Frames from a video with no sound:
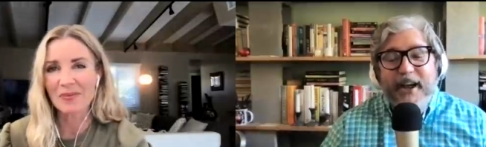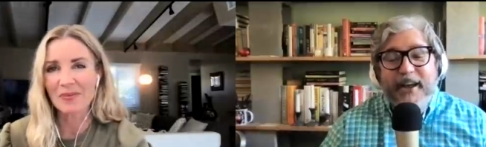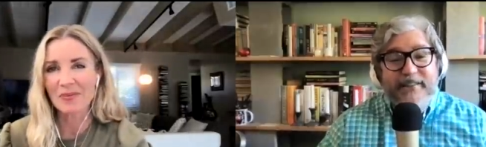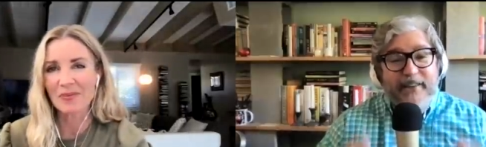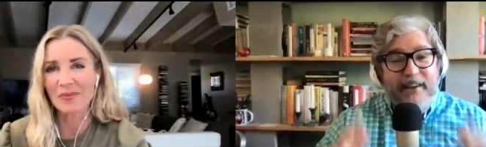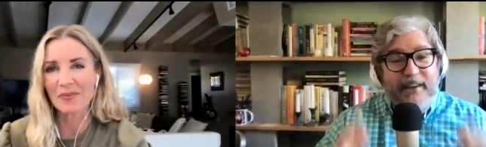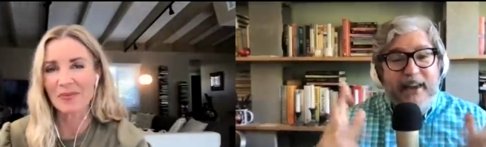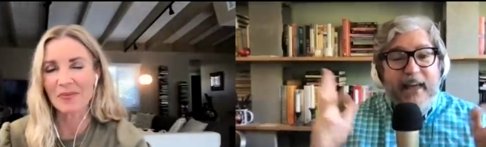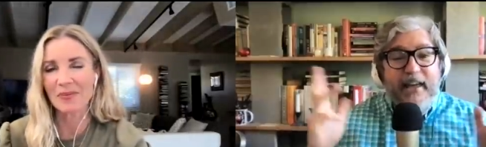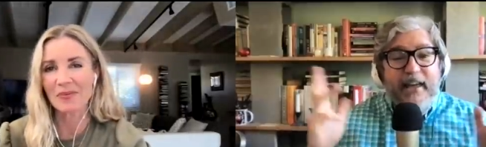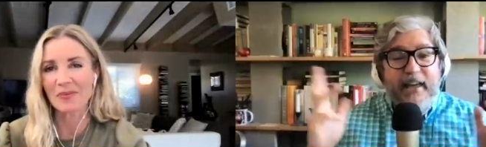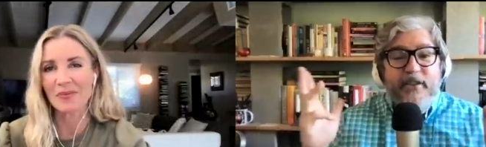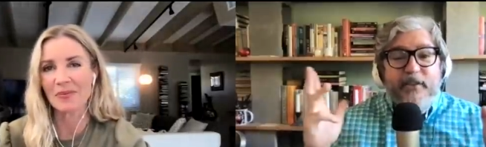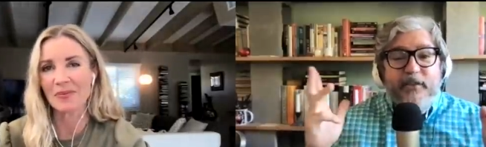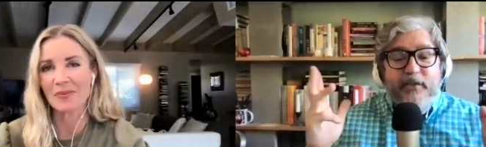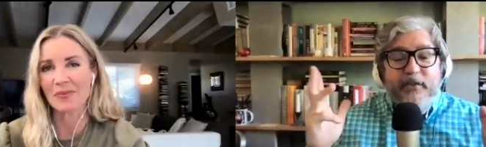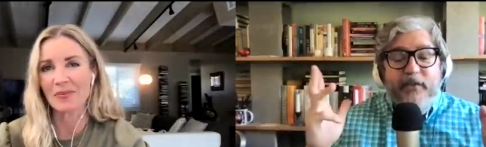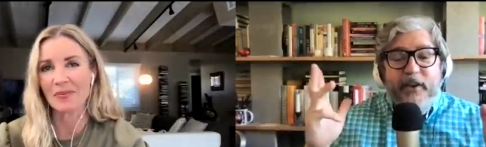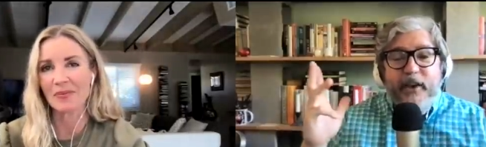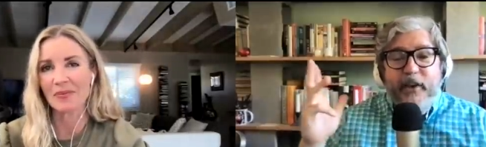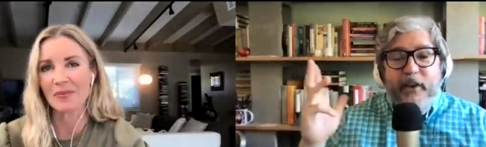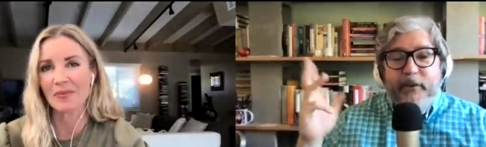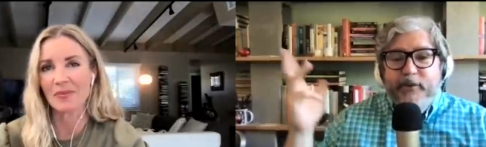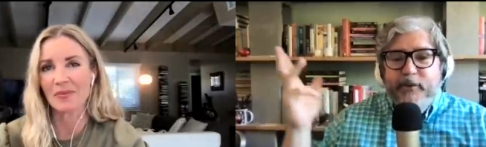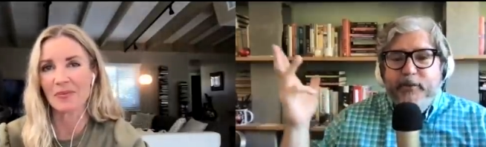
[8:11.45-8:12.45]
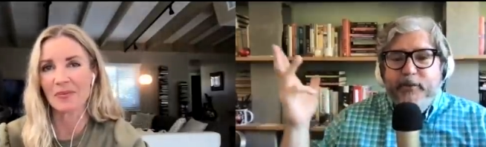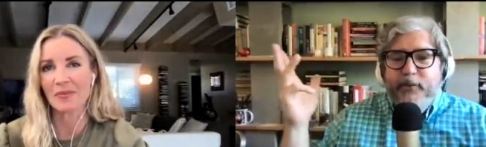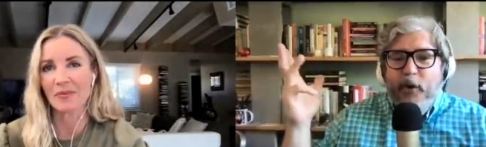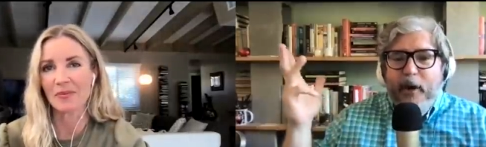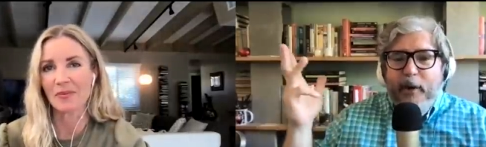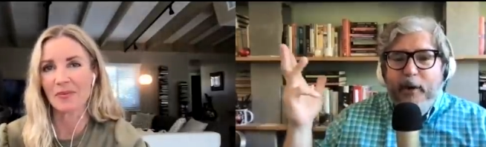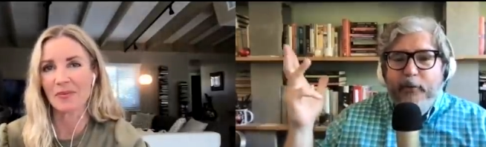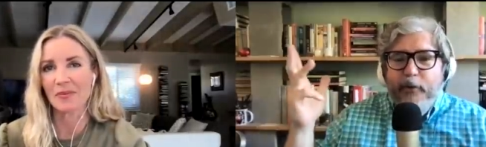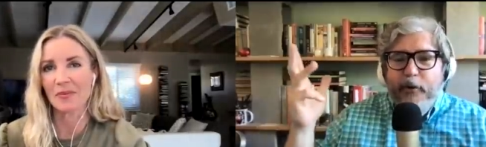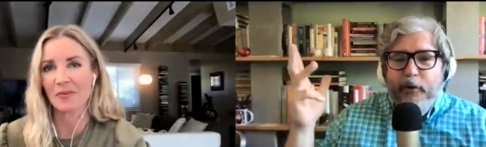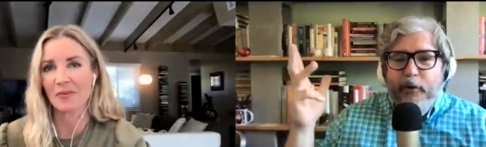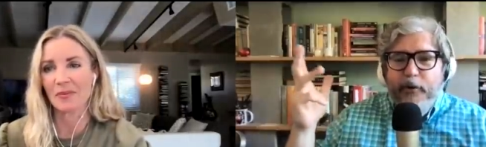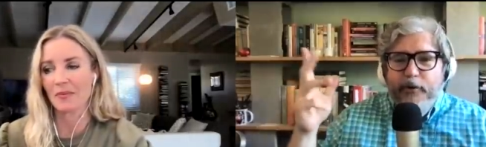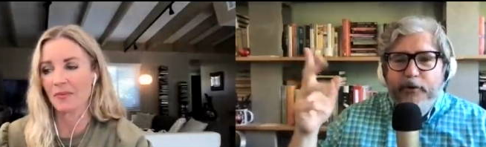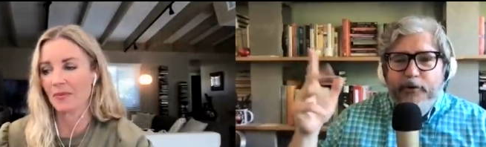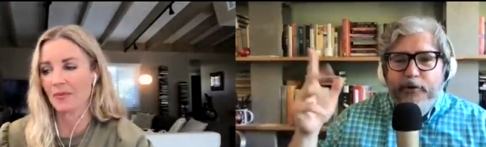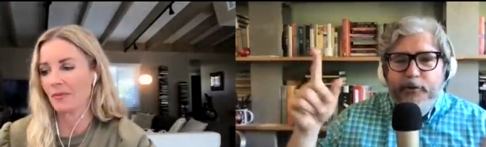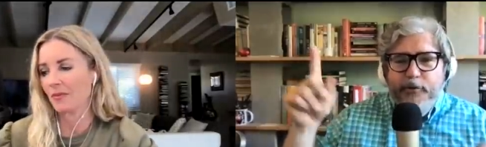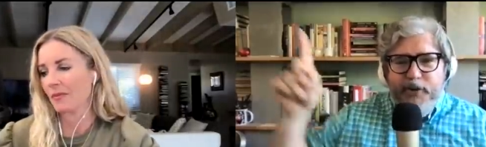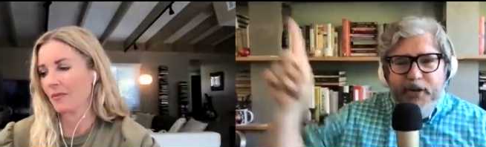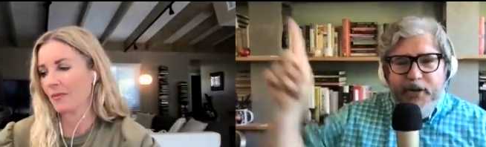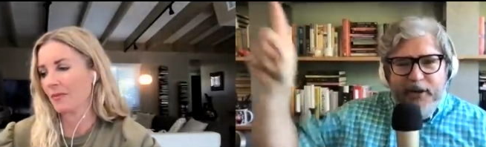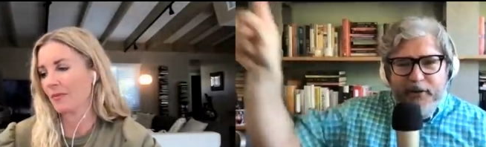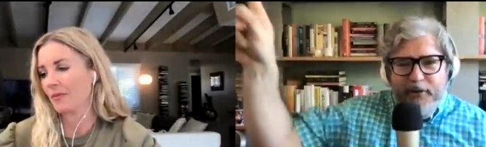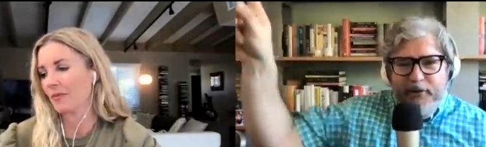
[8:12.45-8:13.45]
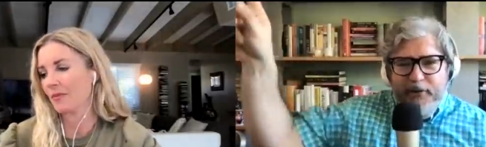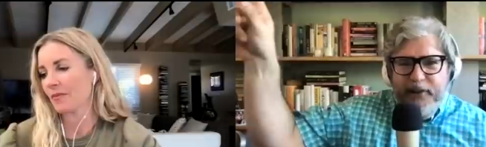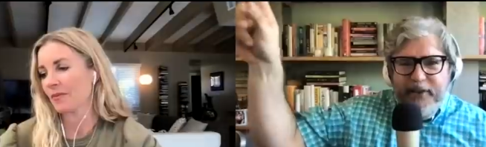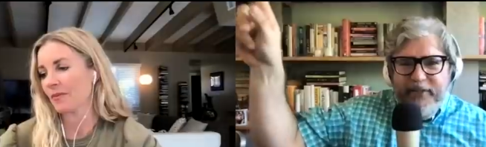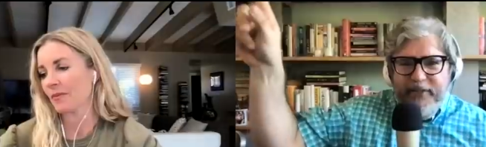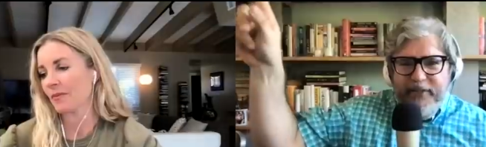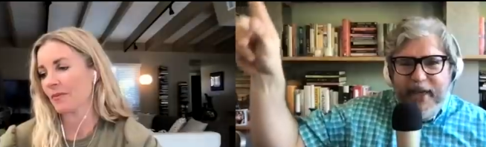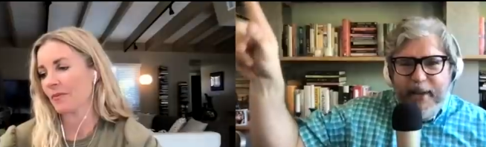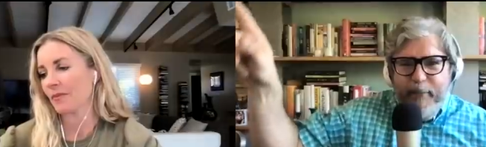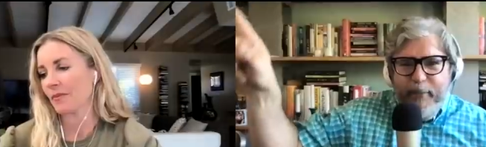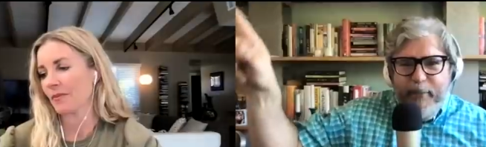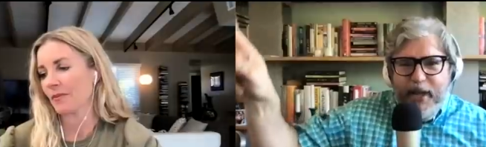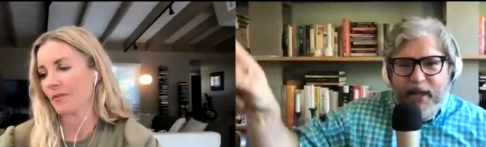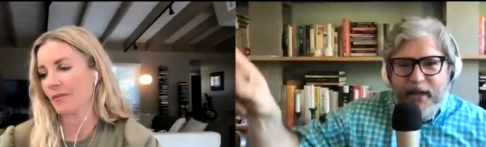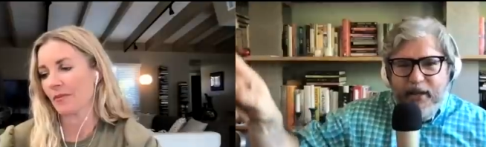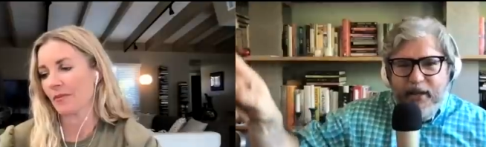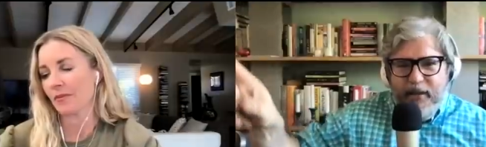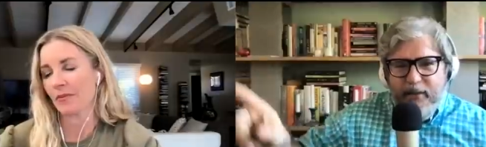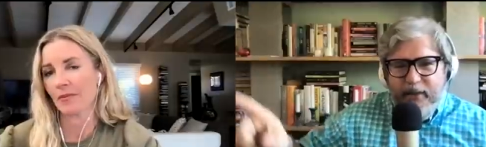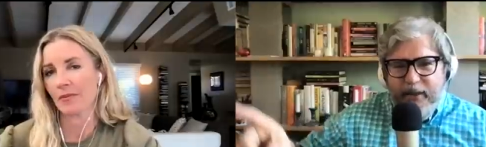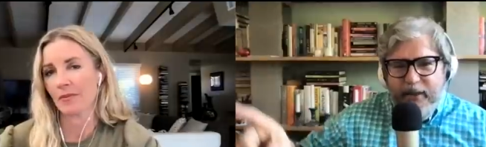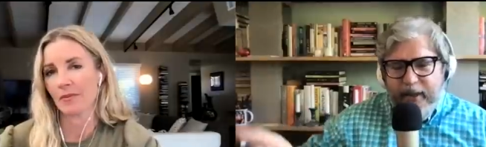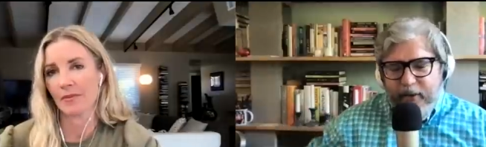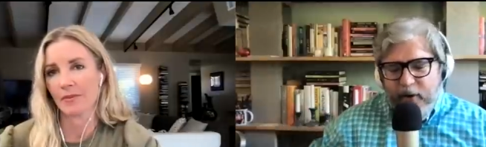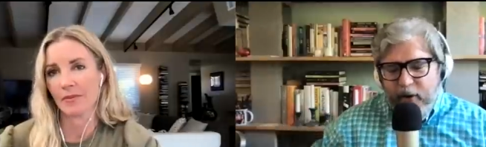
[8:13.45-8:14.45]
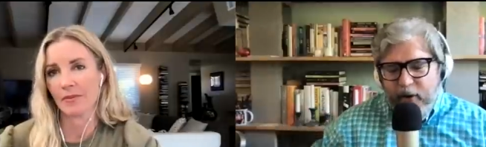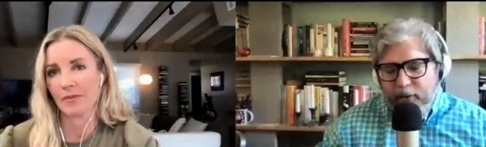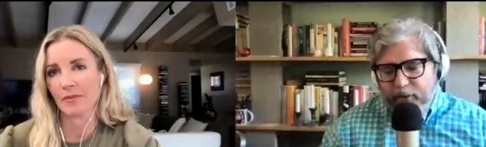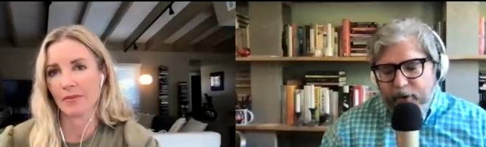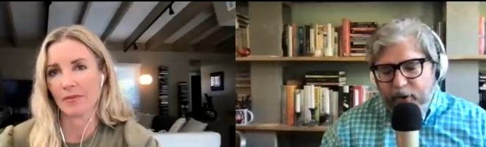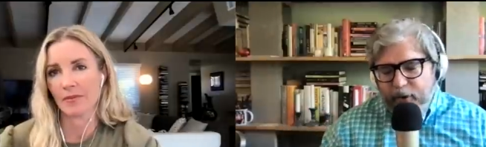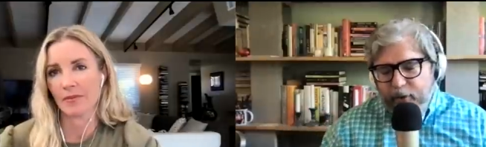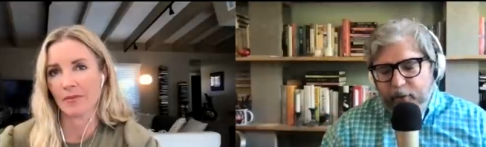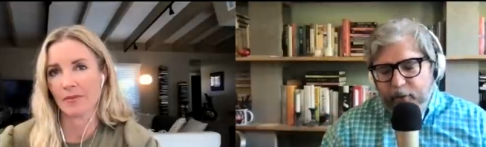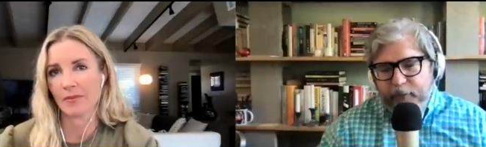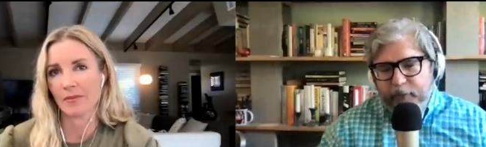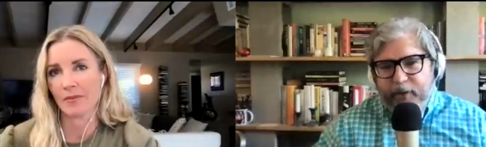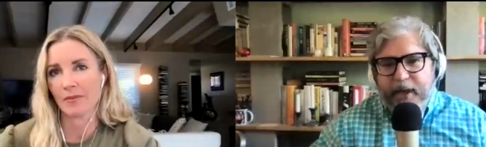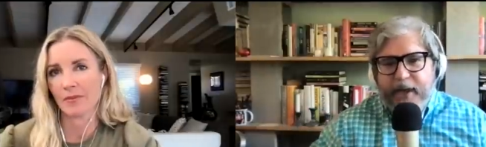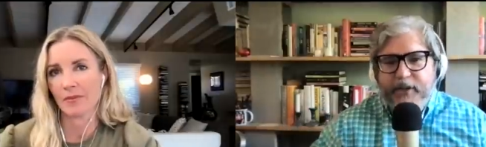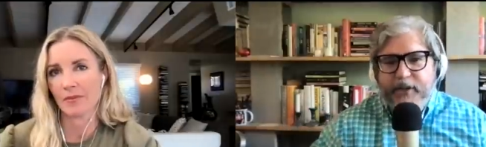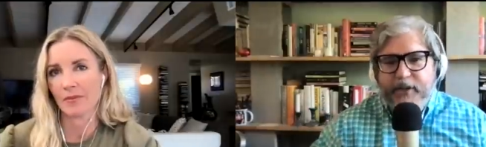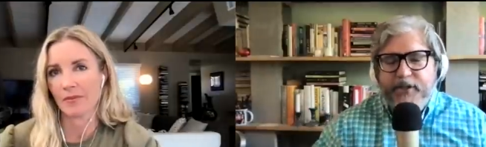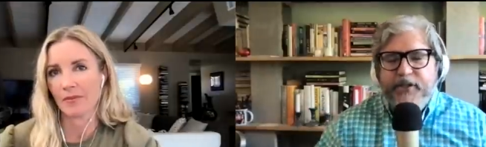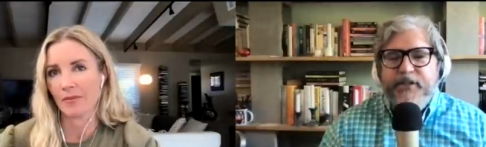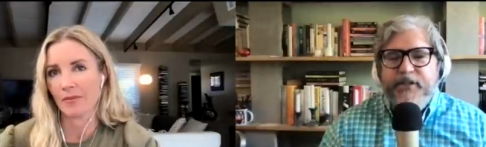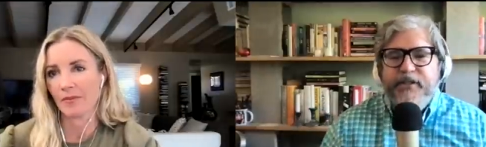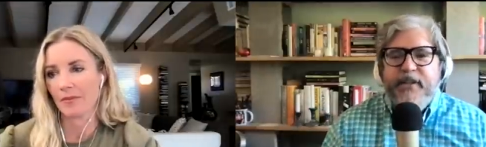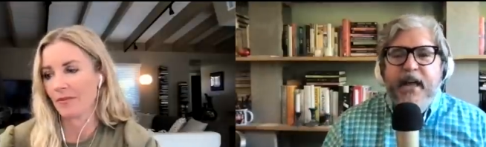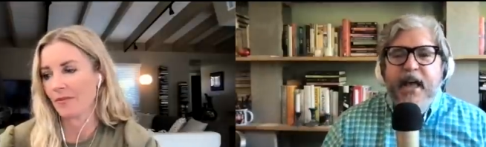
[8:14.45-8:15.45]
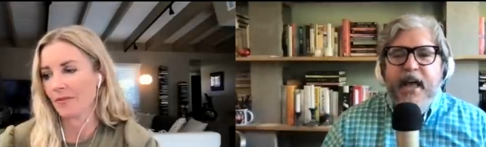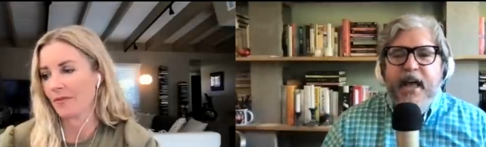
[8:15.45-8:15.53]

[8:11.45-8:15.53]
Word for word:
Speaker 1: Like this video, subscribe to our YouTube channel, click that bell, get all the notifications.